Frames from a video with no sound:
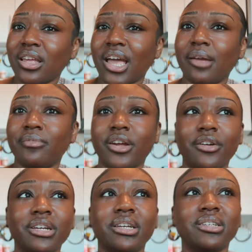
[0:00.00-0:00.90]
I'm
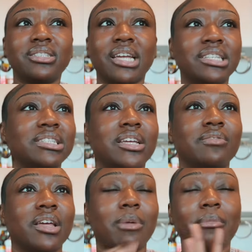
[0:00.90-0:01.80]
very sensitive.
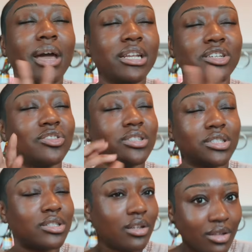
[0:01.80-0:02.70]
Like, my body is just